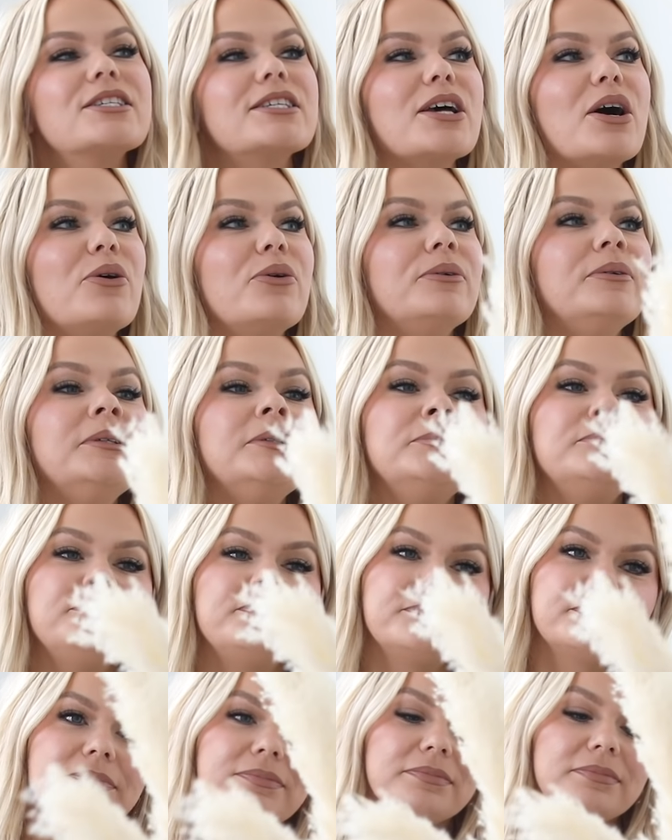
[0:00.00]
so
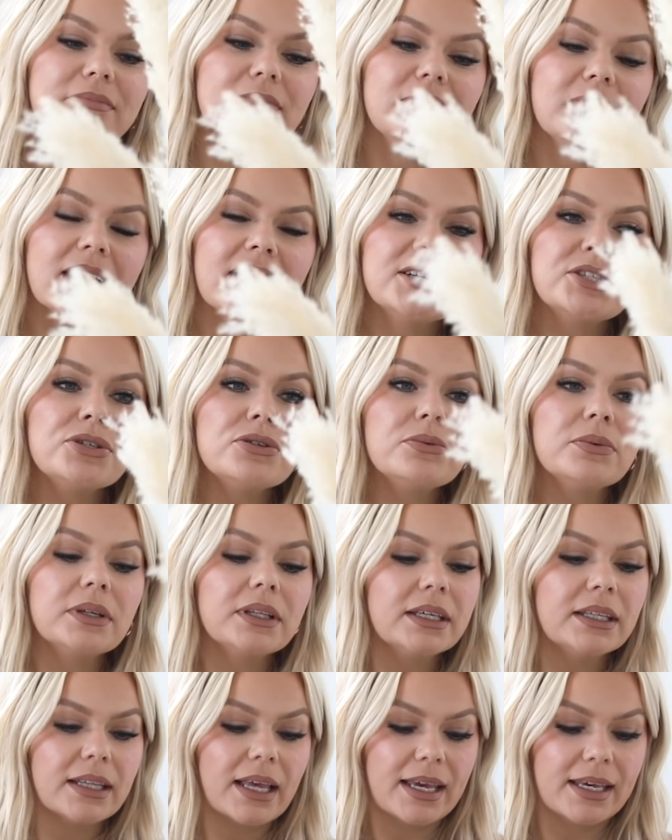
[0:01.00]
I do
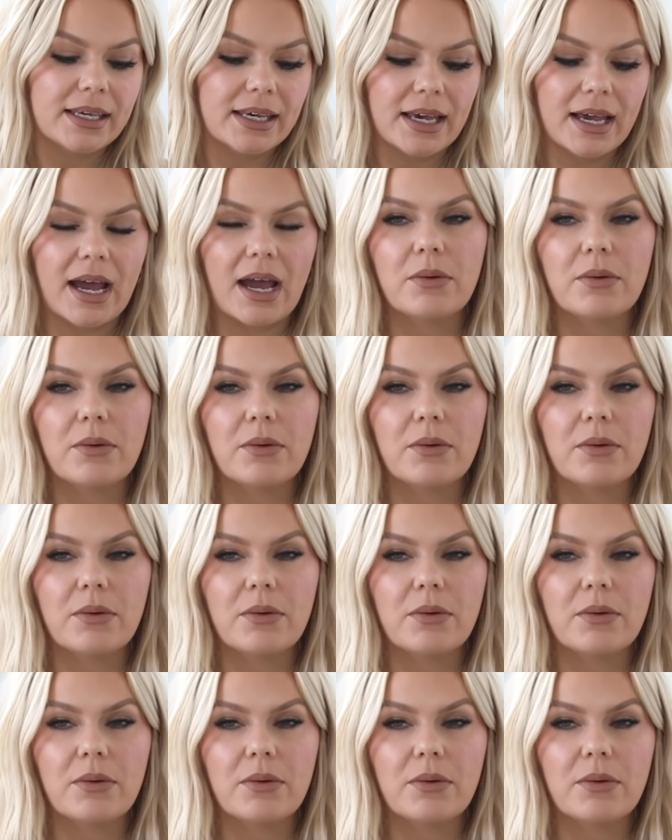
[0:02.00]
really like it.